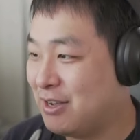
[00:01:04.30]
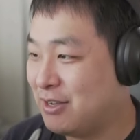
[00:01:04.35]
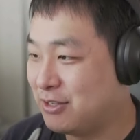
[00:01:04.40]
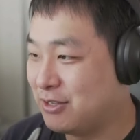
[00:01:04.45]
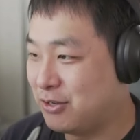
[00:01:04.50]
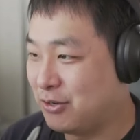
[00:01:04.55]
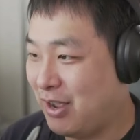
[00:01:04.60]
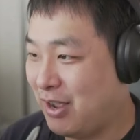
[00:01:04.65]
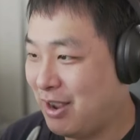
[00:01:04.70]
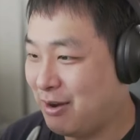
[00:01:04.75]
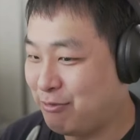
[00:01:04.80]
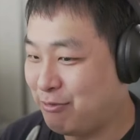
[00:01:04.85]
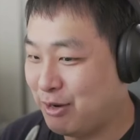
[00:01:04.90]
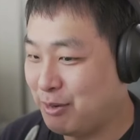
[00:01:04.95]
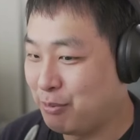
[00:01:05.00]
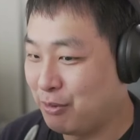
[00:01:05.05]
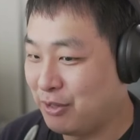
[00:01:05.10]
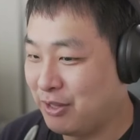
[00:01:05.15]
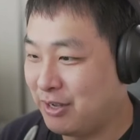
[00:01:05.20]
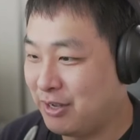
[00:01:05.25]
So every
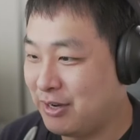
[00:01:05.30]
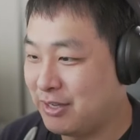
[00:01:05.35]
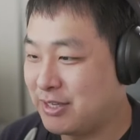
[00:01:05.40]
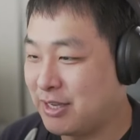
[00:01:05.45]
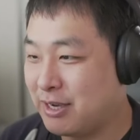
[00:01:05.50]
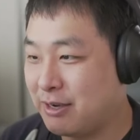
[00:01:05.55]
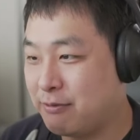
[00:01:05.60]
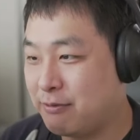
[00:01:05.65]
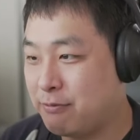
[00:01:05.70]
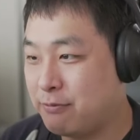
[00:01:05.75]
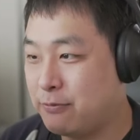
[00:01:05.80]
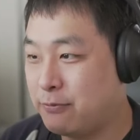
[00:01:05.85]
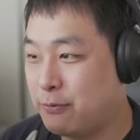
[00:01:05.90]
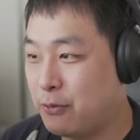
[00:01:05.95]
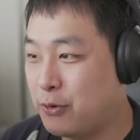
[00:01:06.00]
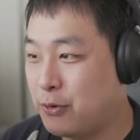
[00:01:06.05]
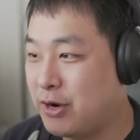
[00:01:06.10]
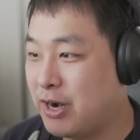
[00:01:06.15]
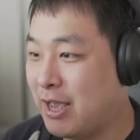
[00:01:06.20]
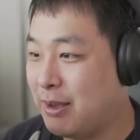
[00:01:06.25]
bullet is like
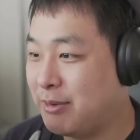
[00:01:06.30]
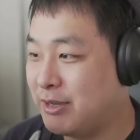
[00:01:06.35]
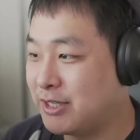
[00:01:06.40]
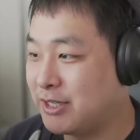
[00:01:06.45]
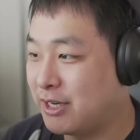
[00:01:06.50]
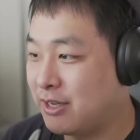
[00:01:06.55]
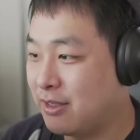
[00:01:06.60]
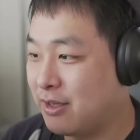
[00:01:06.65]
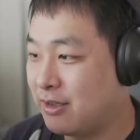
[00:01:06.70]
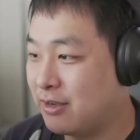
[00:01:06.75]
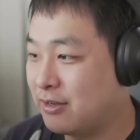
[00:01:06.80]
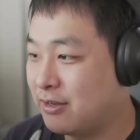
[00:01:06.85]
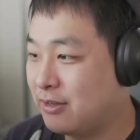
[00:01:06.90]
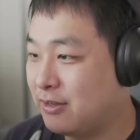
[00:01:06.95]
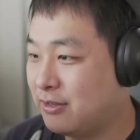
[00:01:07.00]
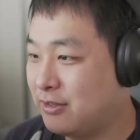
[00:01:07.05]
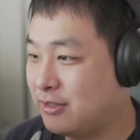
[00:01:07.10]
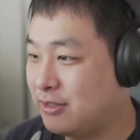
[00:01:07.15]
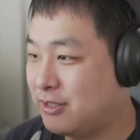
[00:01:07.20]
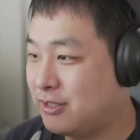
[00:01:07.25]
four damage, I think.
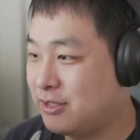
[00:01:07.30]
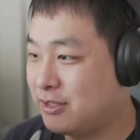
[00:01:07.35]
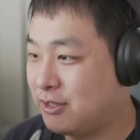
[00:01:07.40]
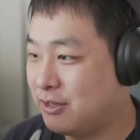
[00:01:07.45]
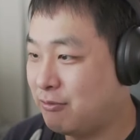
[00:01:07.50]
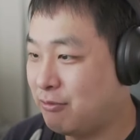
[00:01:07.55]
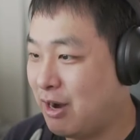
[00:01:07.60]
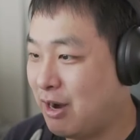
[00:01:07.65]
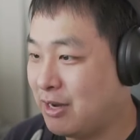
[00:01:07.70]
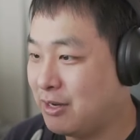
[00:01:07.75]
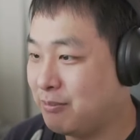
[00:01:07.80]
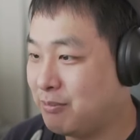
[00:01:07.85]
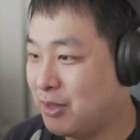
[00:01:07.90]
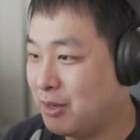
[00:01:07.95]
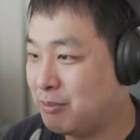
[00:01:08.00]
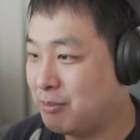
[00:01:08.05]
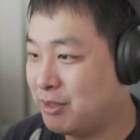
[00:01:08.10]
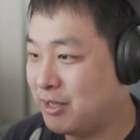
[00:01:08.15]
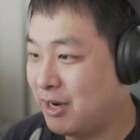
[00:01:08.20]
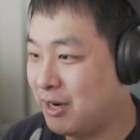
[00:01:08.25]
It's just a random
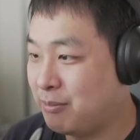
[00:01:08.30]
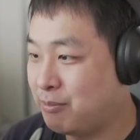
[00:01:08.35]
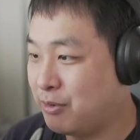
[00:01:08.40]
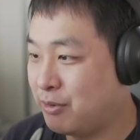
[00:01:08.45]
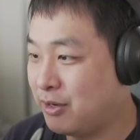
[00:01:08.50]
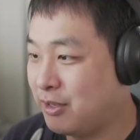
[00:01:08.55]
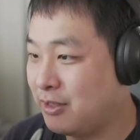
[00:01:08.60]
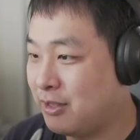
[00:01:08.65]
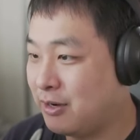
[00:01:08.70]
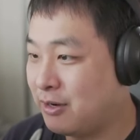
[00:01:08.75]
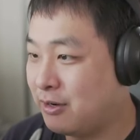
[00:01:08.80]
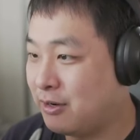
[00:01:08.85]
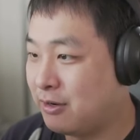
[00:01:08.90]
number that I put in there.